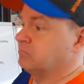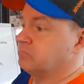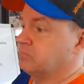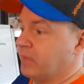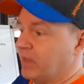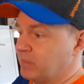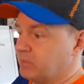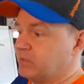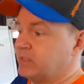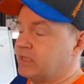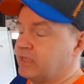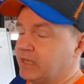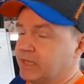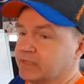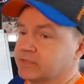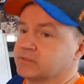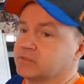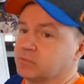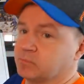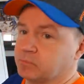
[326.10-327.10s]
Maybe he
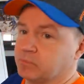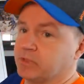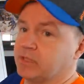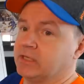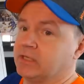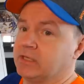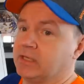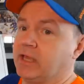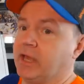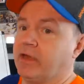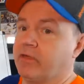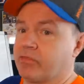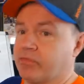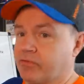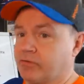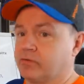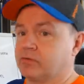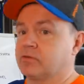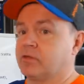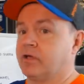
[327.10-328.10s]
ends up being a
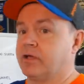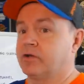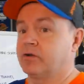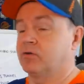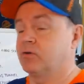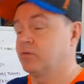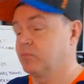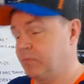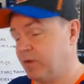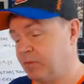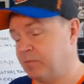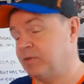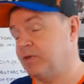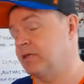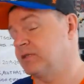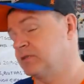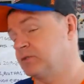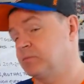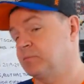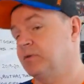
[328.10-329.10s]
third liner, or maybe he
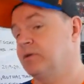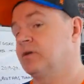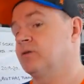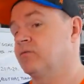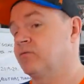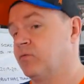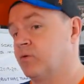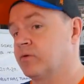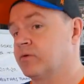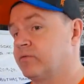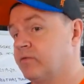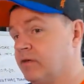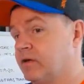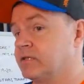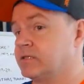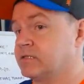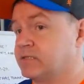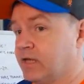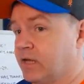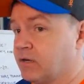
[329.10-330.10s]
ends up being a fourth
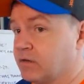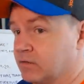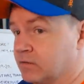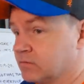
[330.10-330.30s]
line center,